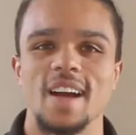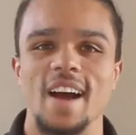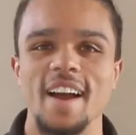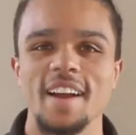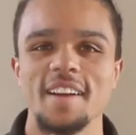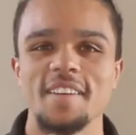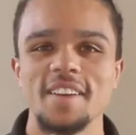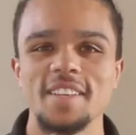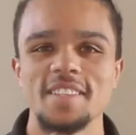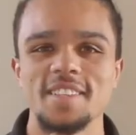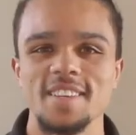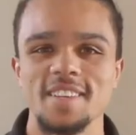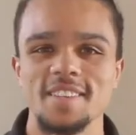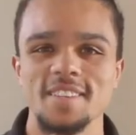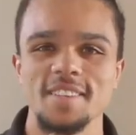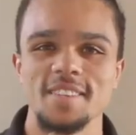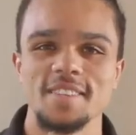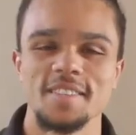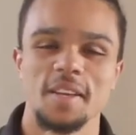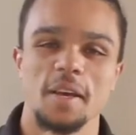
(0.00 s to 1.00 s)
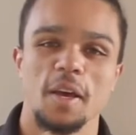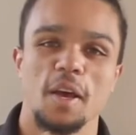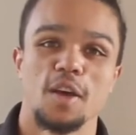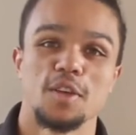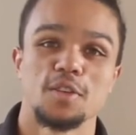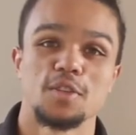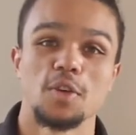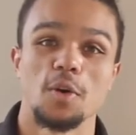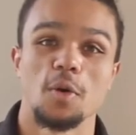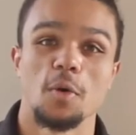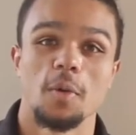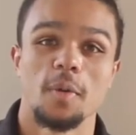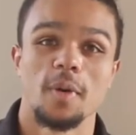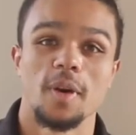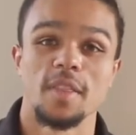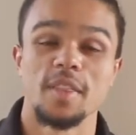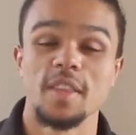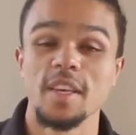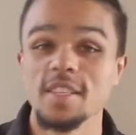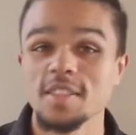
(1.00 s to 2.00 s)
Hi, grade sixes. So,
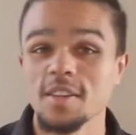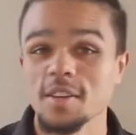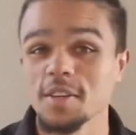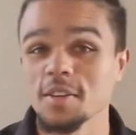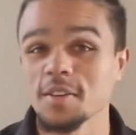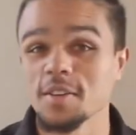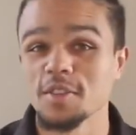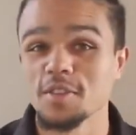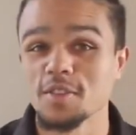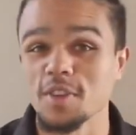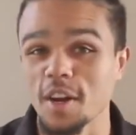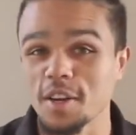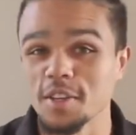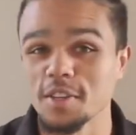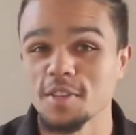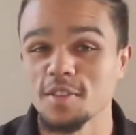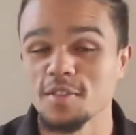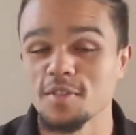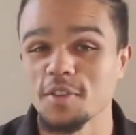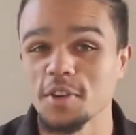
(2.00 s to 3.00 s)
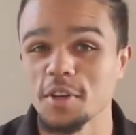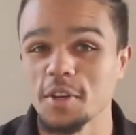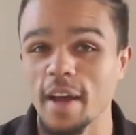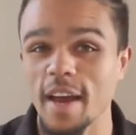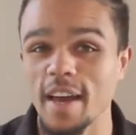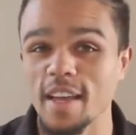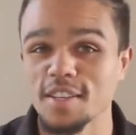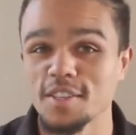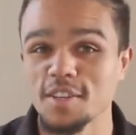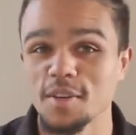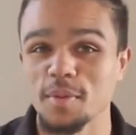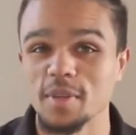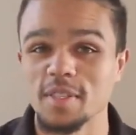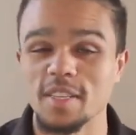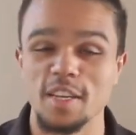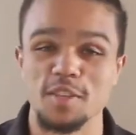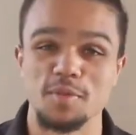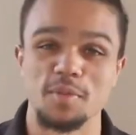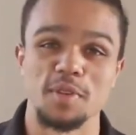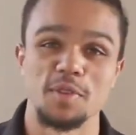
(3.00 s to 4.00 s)
these are your instructions for your end term
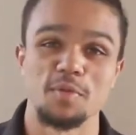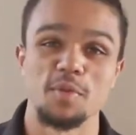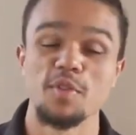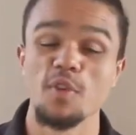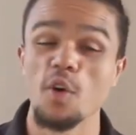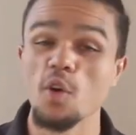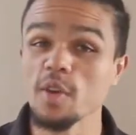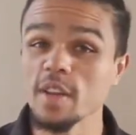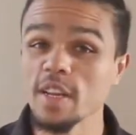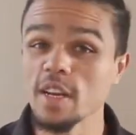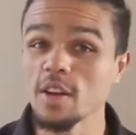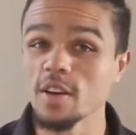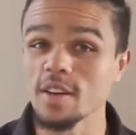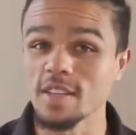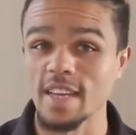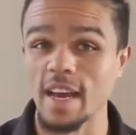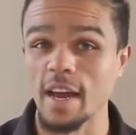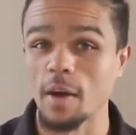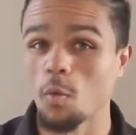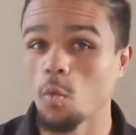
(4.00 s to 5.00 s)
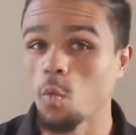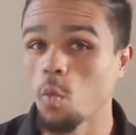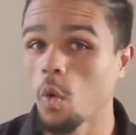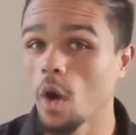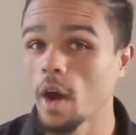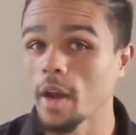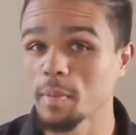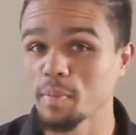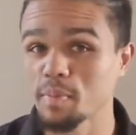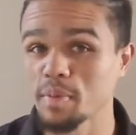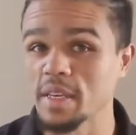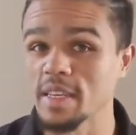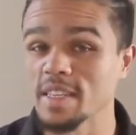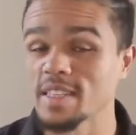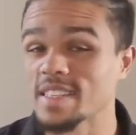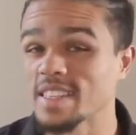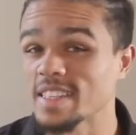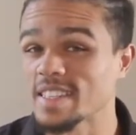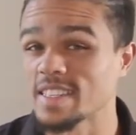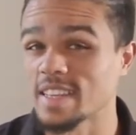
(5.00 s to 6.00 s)
assessment. We've only looked at one
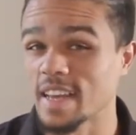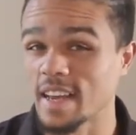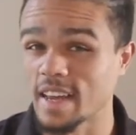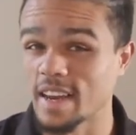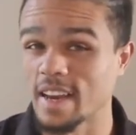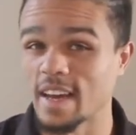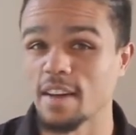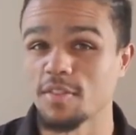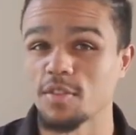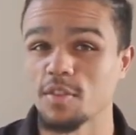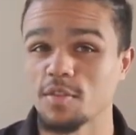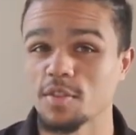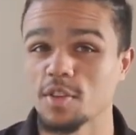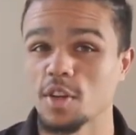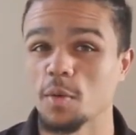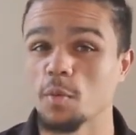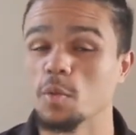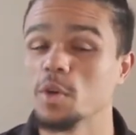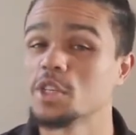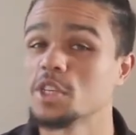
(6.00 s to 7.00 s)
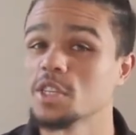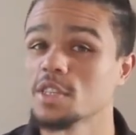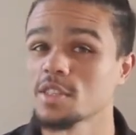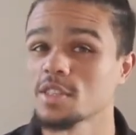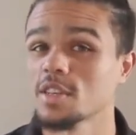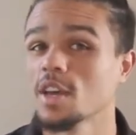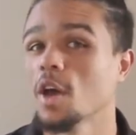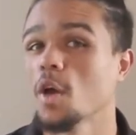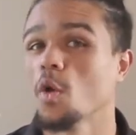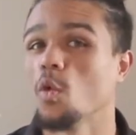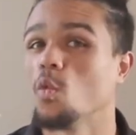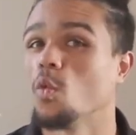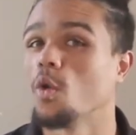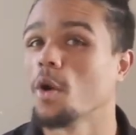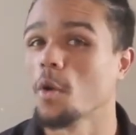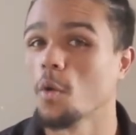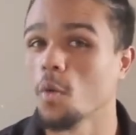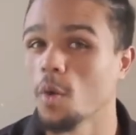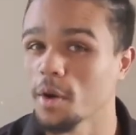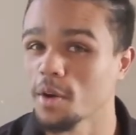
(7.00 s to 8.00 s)
piece the second half of term, which is
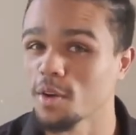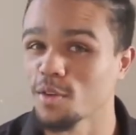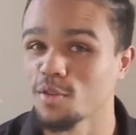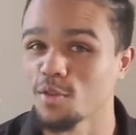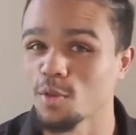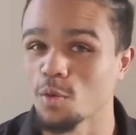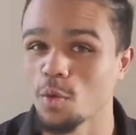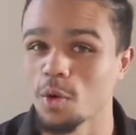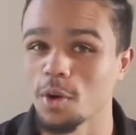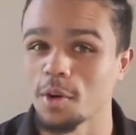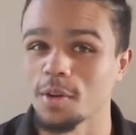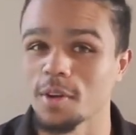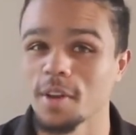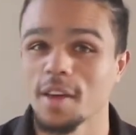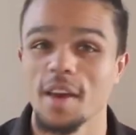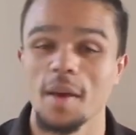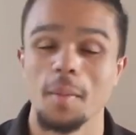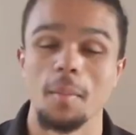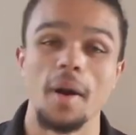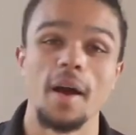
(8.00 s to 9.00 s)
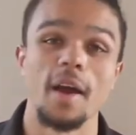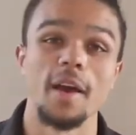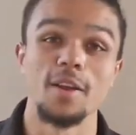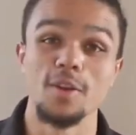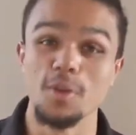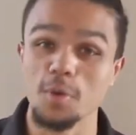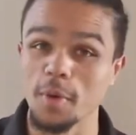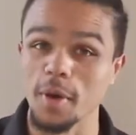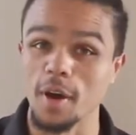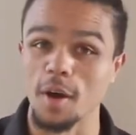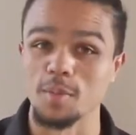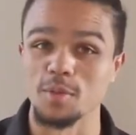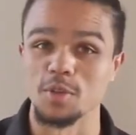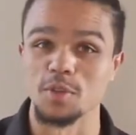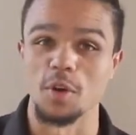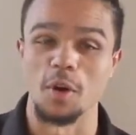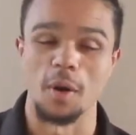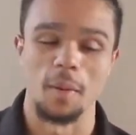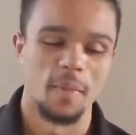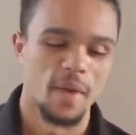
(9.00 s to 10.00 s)
What a Wonderful World by Louis
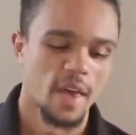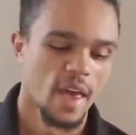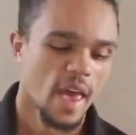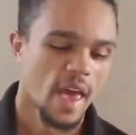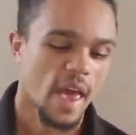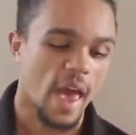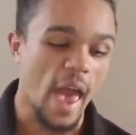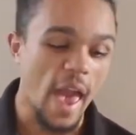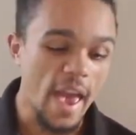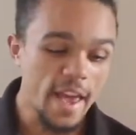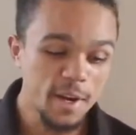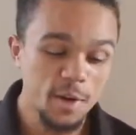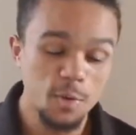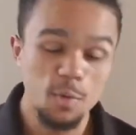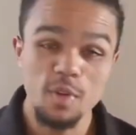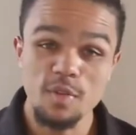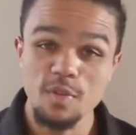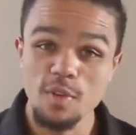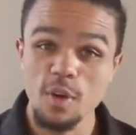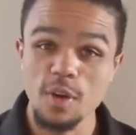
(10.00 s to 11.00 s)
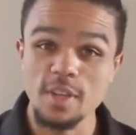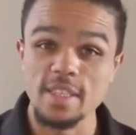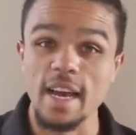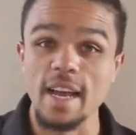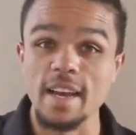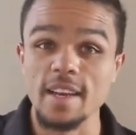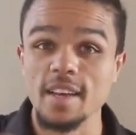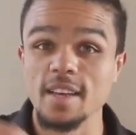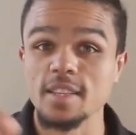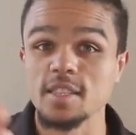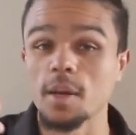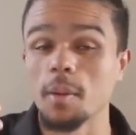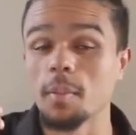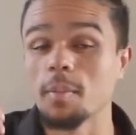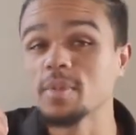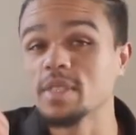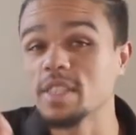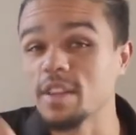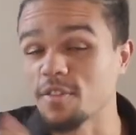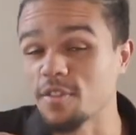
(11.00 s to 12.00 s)
Armstrong. And we've looked at
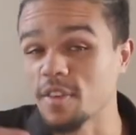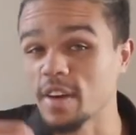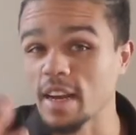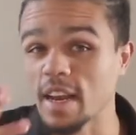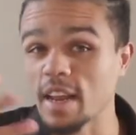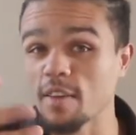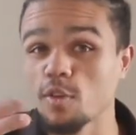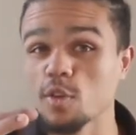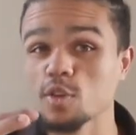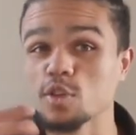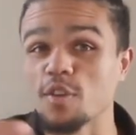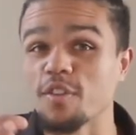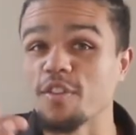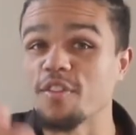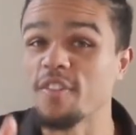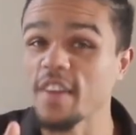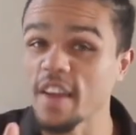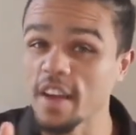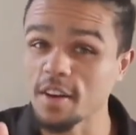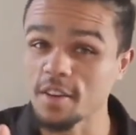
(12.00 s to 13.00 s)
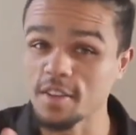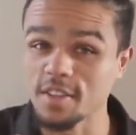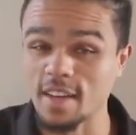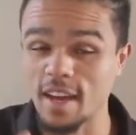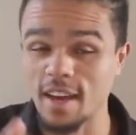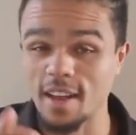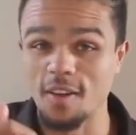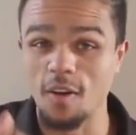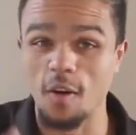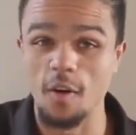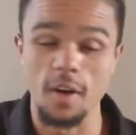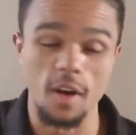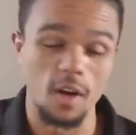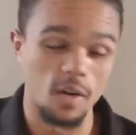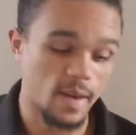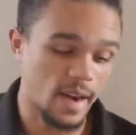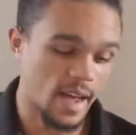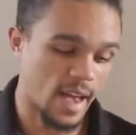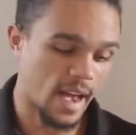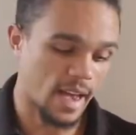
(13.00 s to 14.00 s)
some different levels of fingerstyle on
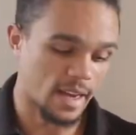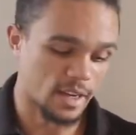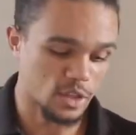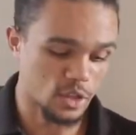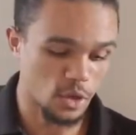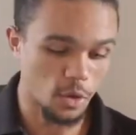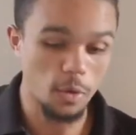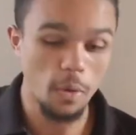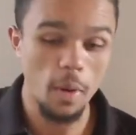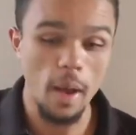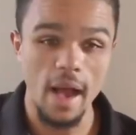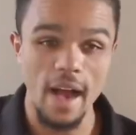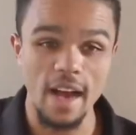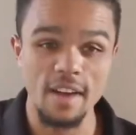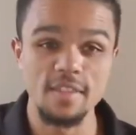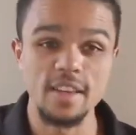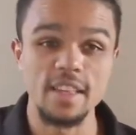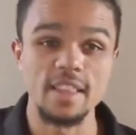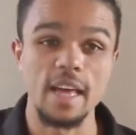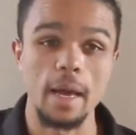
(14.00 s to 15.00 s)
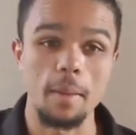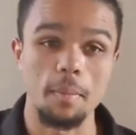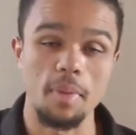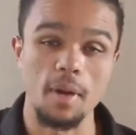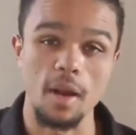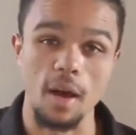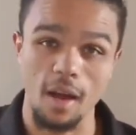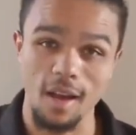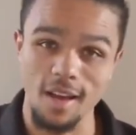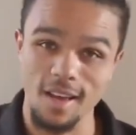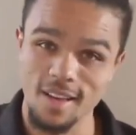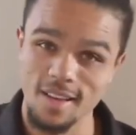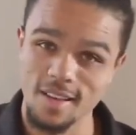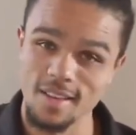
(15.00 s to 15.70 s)
our right hand. So, having that pluck.